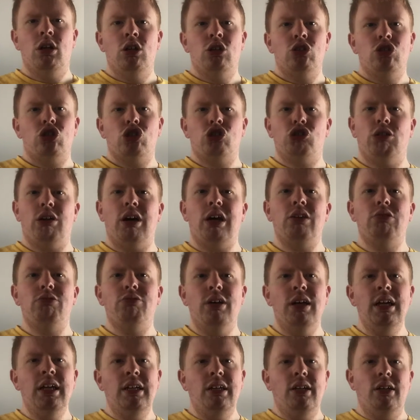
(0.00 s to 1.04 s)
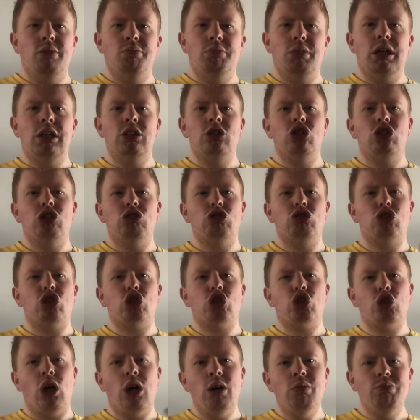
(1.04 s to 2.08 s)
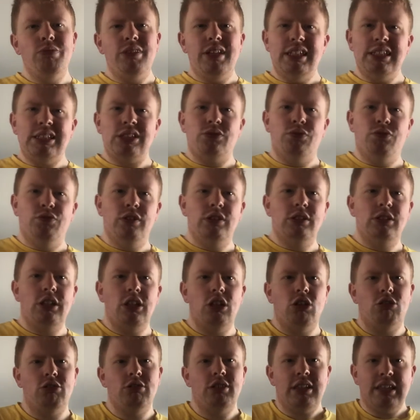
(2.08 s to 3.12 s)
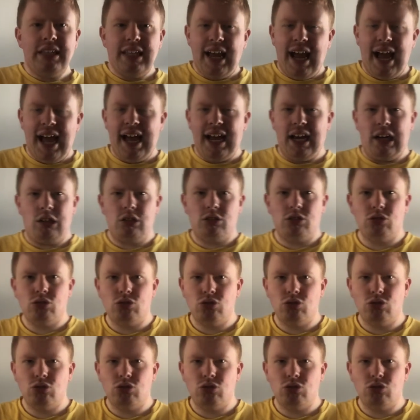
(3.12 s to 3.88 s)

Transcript: so I recommend you stop this video now